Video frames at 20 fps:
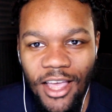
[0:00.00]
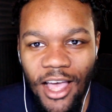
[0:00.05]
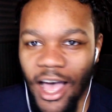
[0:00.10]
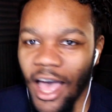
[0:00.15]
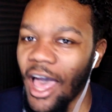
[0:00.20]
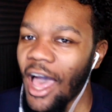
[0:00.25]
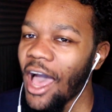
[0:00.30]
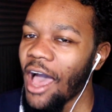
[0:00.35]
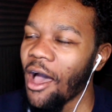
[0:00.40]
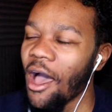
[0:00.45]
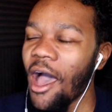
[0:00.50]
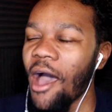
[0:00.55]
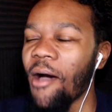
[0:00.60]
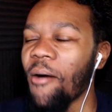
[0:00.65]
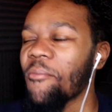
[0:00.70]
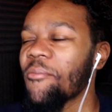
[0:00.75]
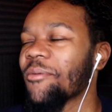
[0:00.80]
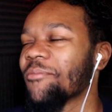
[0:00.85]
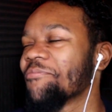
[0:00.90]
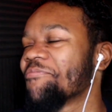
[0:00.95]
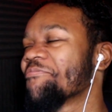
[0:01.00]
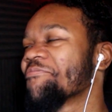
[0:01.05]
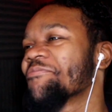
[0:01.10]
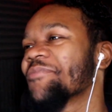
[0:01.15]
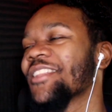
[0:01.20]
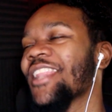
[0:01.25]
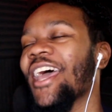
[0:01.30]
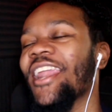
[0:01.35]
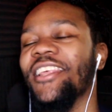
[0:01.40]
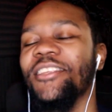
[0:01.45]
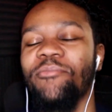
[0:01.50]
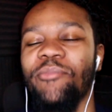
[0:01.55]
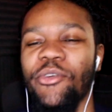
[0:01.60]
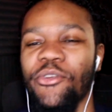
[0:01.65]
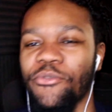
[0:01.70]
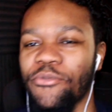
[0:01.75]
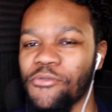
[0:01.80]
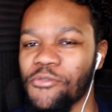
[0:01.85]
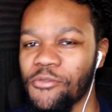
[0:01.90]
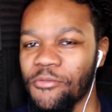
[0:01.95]
I, I, I, that is
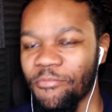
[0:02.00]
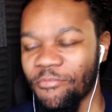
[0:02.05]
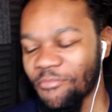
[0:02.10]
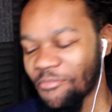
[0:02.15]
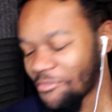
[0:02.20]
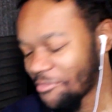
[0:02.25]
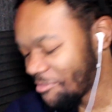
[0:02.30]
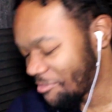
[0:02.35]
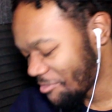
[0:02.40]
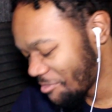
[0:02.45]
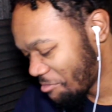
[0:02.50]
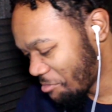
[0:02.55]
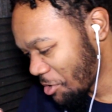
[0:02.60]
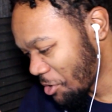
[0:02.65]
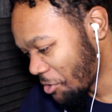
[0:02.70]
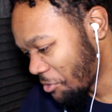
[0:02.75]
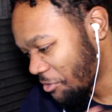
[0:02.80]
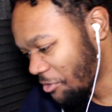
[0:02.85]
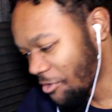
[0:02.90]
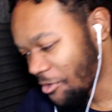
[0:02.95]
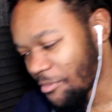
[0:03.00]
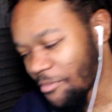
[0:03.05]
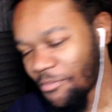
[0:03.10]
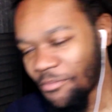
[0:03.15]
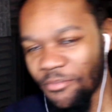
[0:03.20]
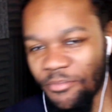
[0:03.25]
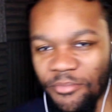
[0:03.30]
beautiful, beautiful.